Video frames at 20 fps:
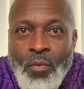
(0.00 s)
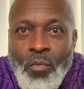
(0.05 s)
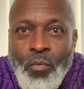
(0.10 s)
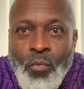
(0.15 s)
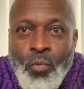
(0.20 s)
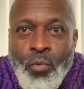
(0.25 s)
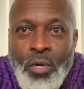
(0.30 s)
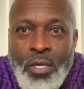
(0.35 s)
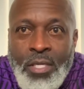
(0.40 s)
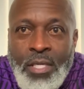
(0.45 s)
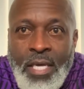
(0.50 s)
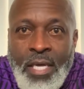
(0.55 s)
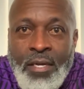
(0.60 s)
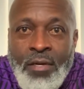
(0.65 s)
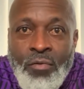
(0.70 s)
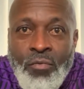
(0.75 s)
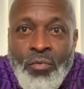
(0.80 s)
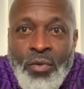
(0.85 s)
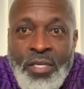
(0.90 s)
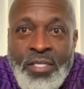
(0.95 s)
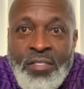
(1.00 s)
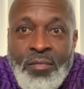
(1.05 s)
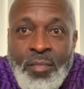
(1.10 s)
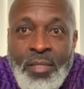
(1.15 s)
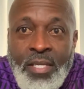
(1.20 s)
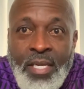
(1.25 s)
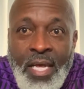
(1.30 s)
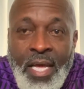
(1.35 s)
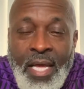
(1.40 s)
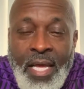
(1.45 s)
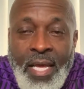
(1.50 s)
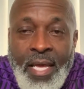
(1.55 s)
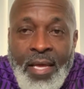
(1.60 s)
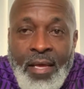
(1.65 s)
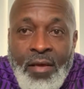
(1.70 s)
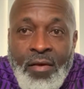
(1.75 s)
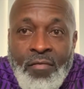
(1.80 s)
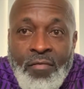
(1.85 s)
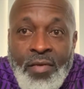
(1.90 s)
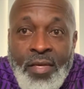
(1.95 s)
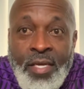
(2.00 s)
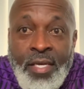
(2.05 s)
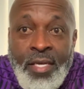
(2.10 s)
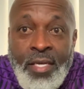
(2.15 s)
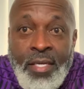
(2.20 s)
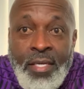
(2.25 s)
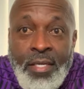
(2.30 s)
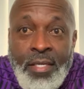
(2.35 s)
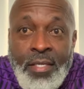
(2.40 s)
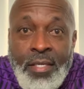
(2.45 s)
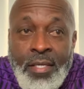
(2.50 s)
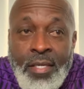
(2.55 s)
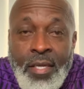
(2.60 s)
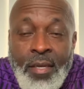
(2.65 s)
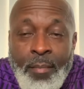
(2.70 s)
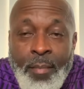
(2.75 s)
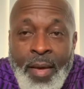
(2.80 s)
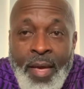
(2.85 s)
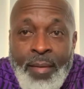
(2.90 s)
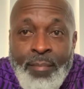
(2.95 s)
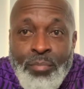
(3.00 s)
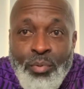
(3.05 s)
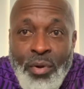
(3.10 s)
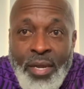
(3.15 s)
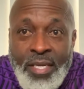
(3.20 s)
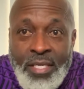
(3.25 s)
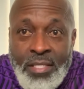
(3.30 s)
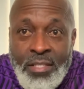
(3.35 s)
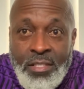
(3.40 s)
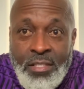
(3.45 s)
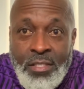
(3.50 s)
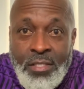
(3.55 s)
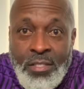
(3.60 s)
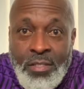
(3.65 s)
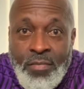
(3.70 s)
what kind of regiment I have in band practice.